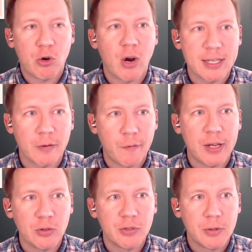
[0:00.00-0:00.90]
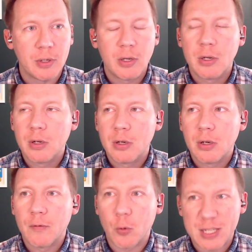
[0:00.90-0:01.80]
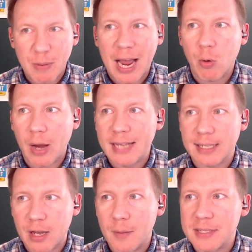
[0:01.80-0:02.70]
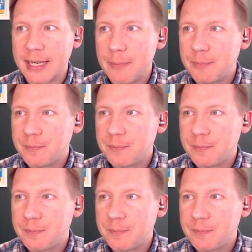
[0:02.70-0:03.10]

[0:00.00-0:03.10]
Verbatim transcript: across the field for his power as it comes in.